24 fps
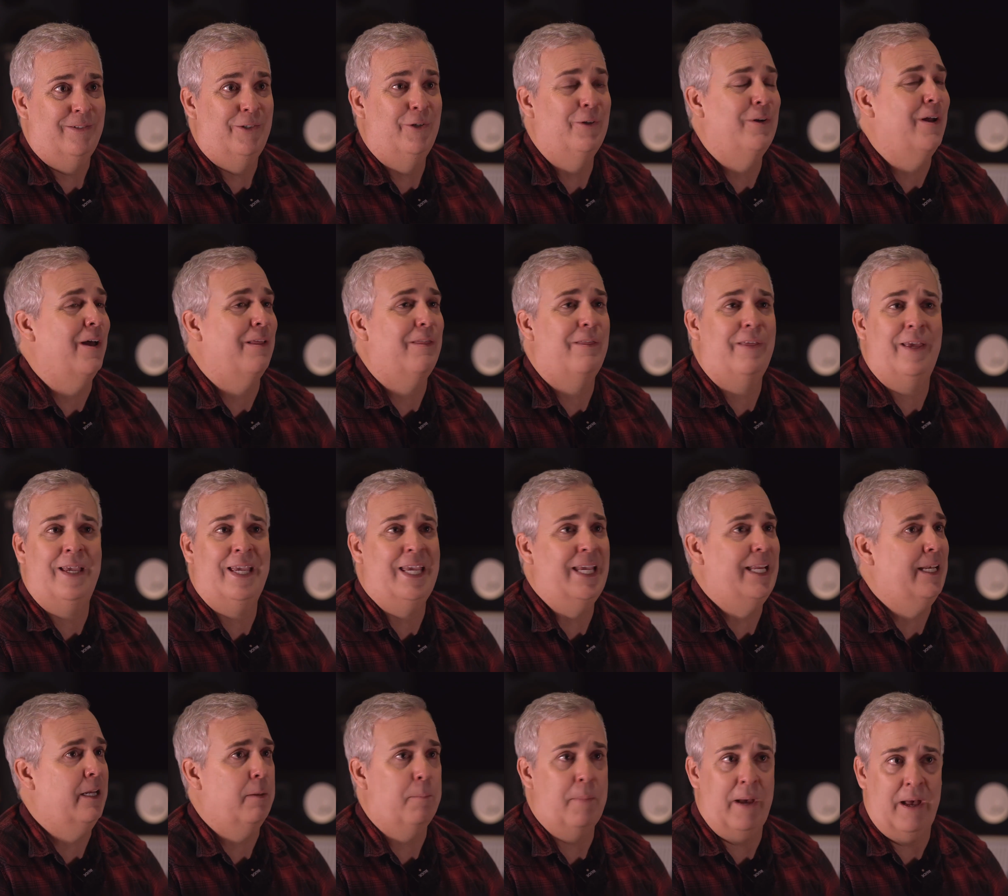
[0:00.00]
You're not
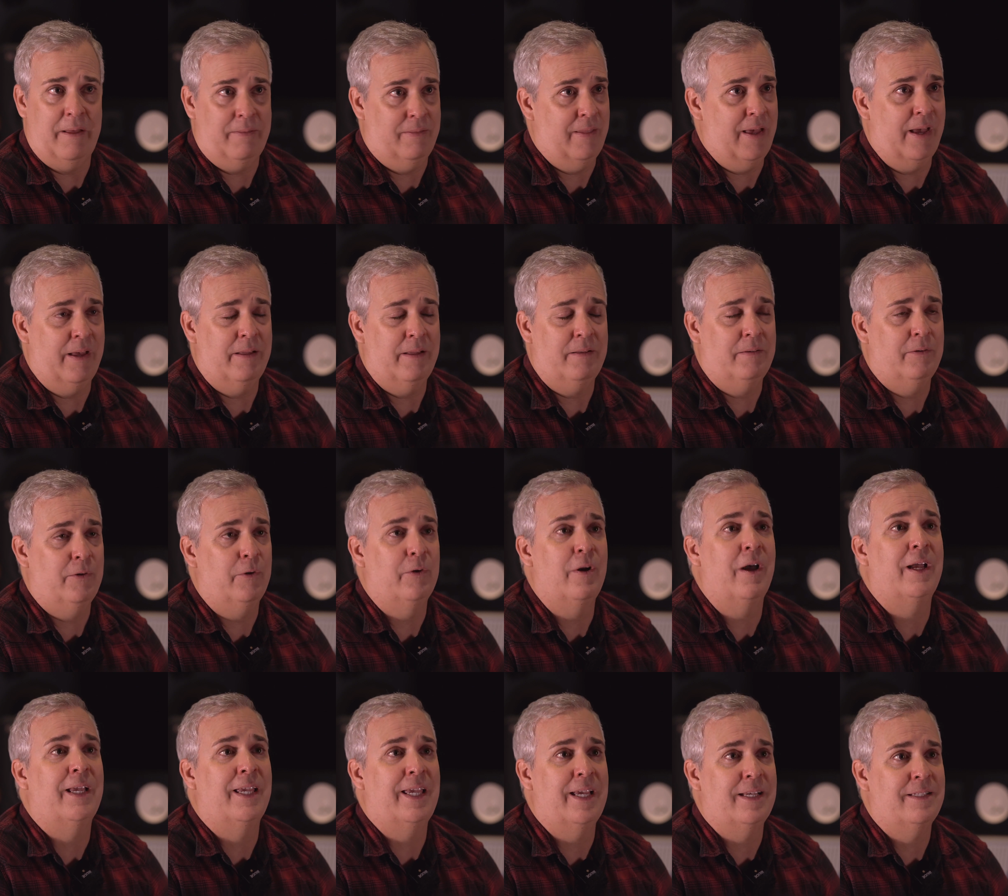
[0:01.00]
thinking about that. You're
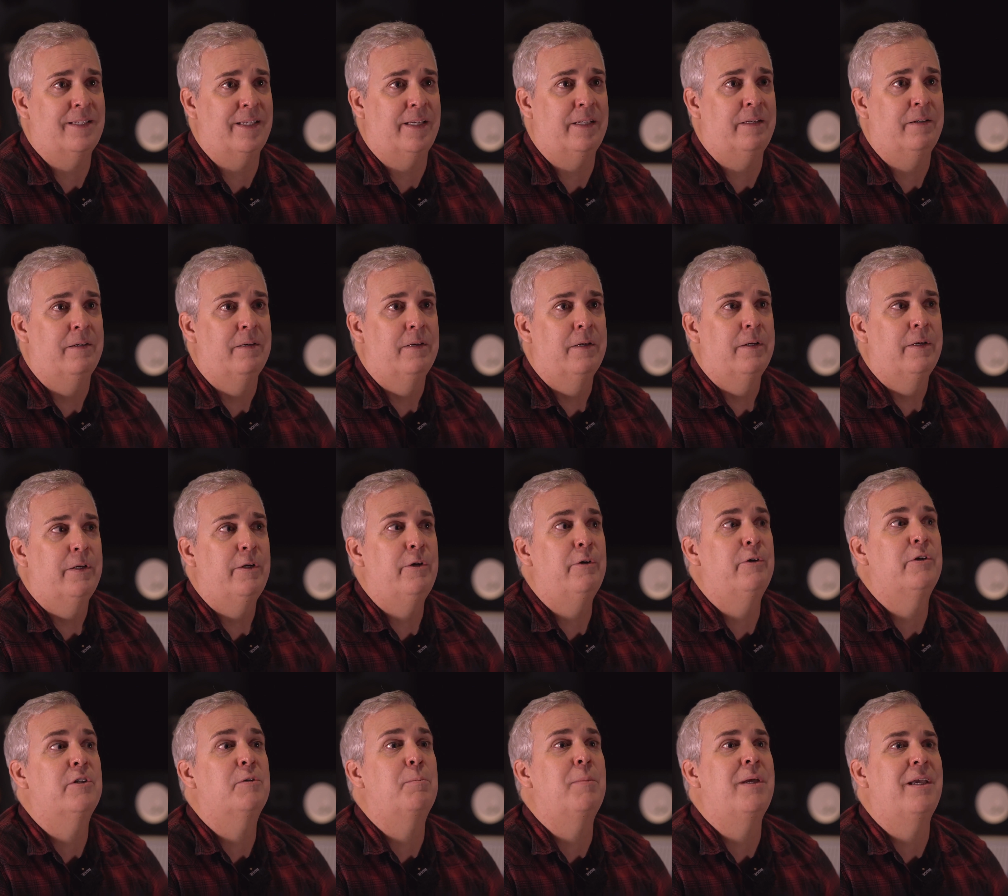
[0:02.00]
not guessing. You're
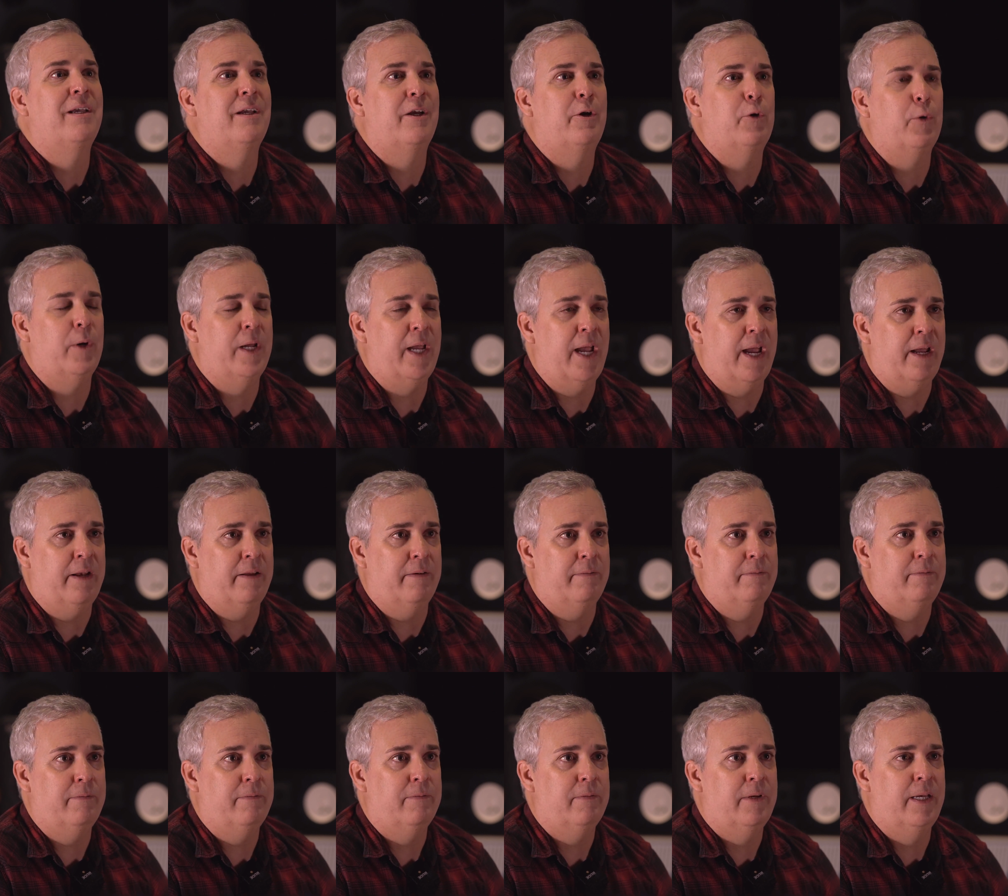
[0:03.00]
just being
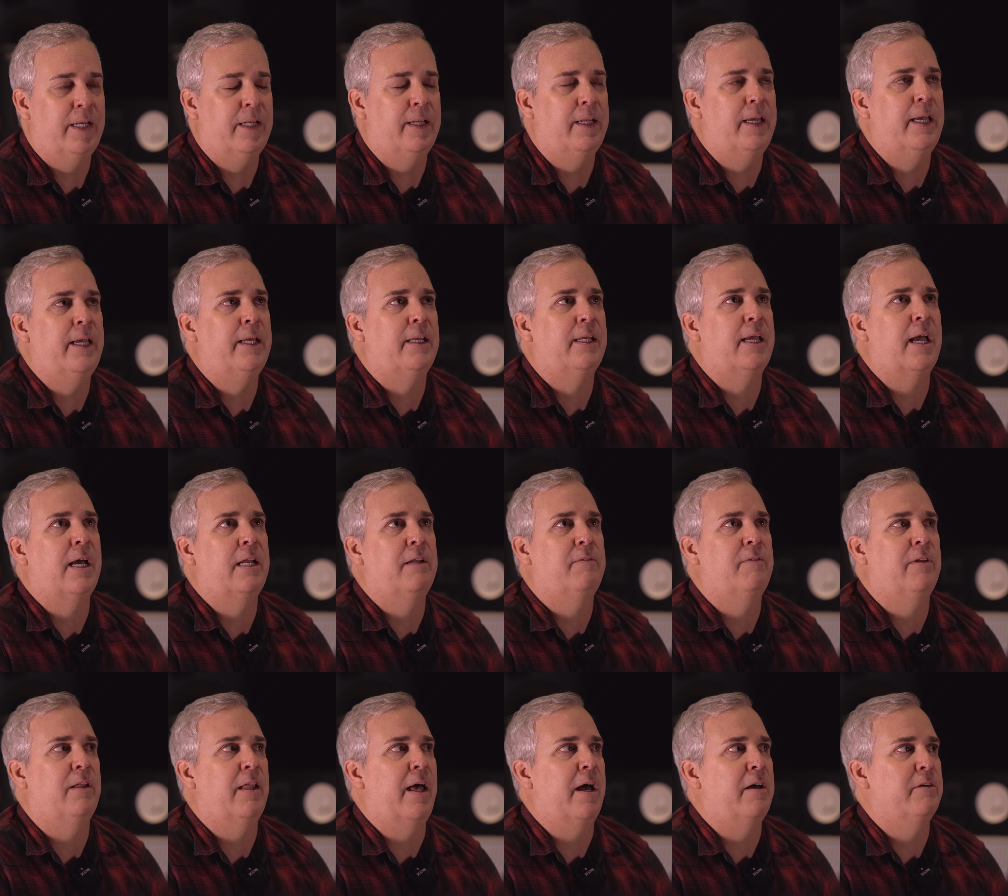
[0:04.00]
creative. And it kind of
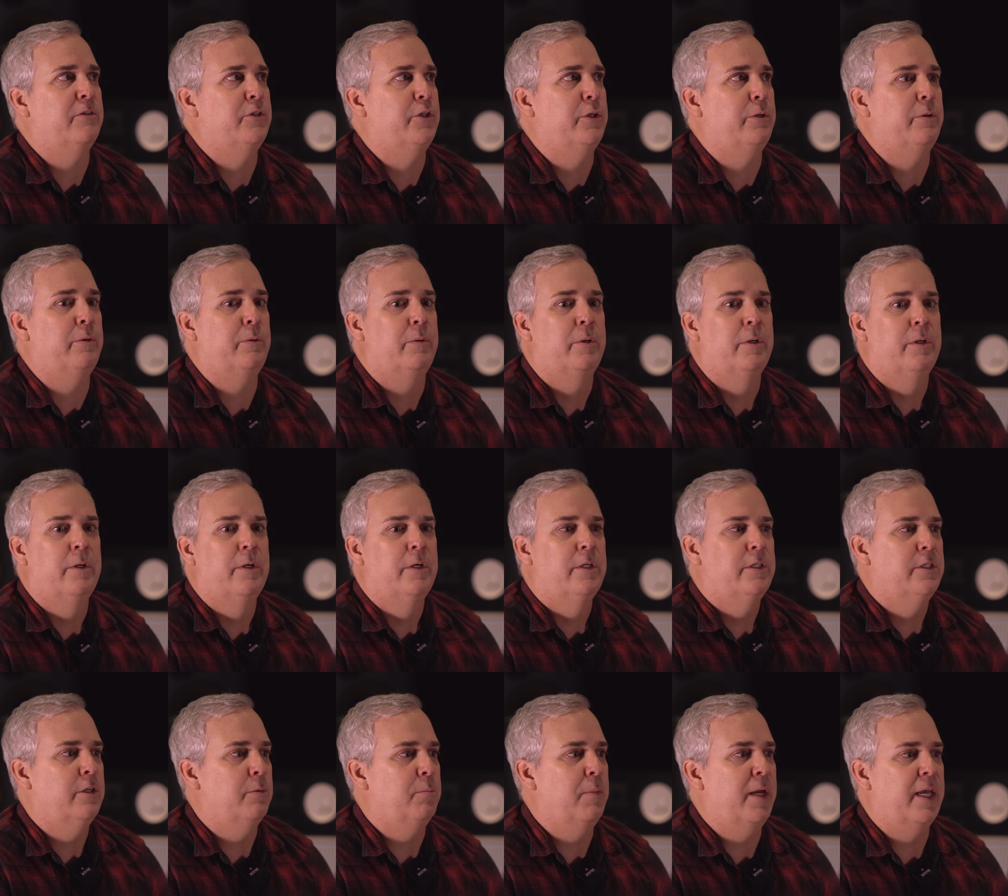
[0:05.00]
allows you
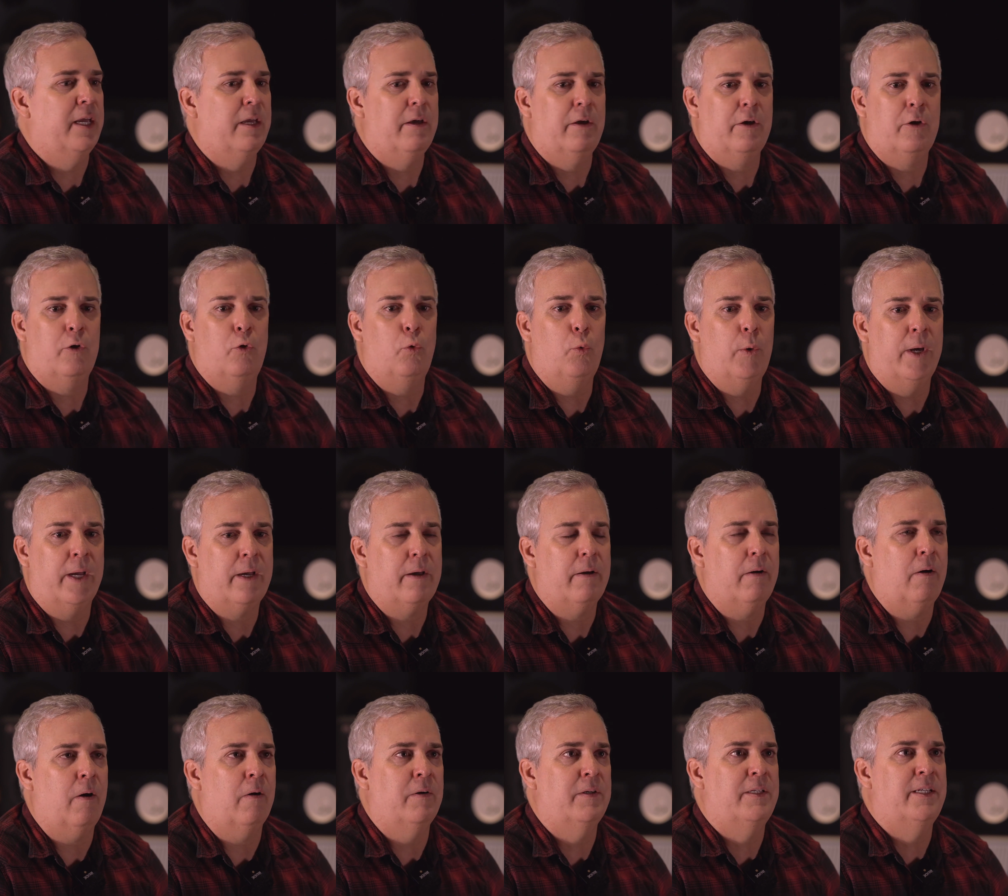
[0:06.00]
to make quick,
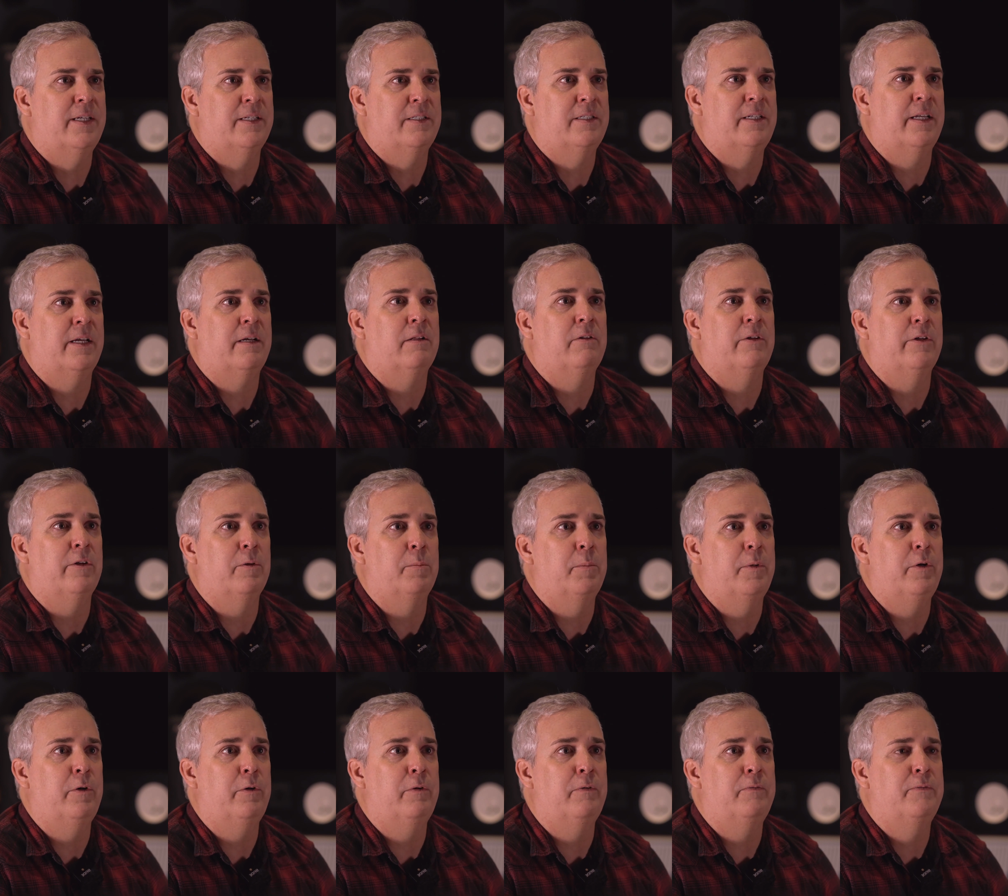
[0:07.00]
artistic little
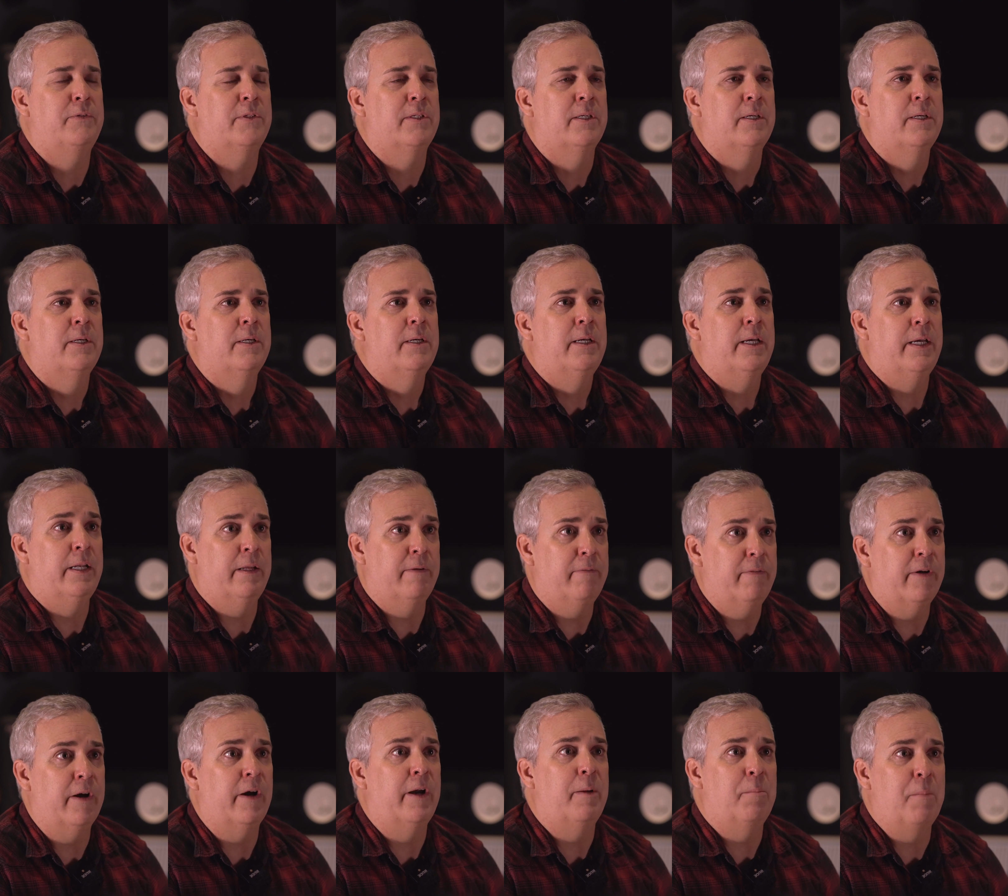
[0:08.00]
moves in a
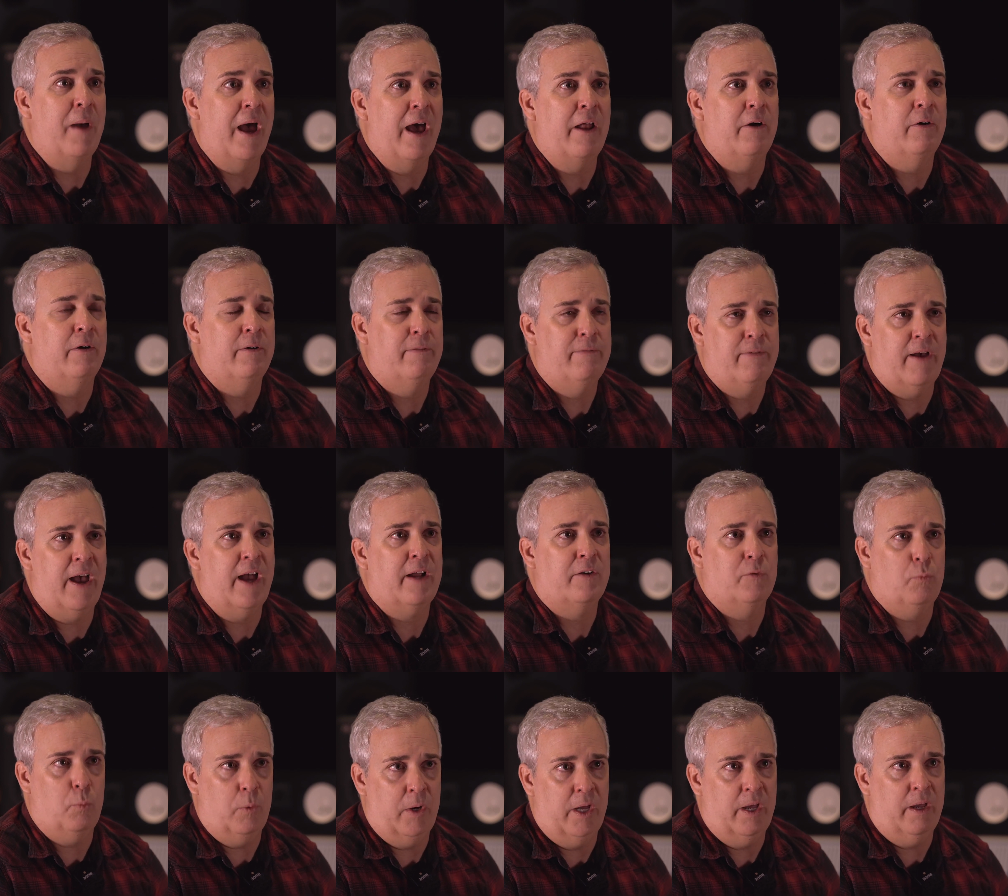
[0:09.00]
very
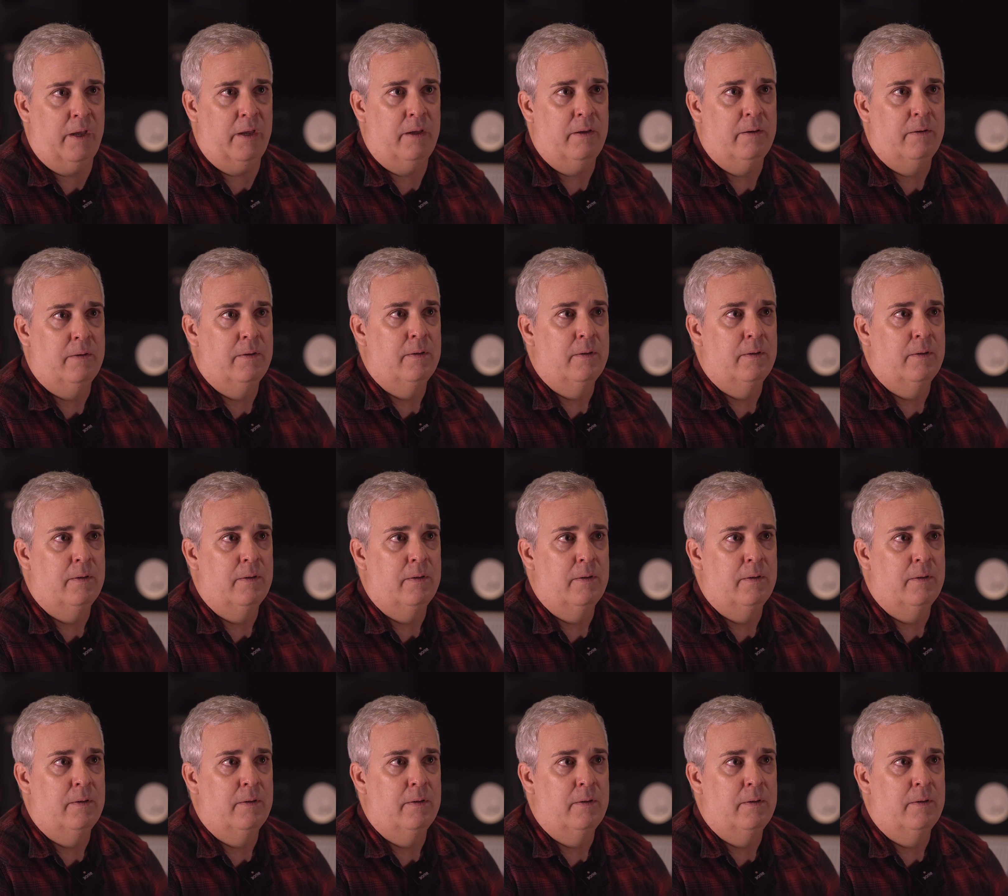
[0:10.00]
matter-of-fact way.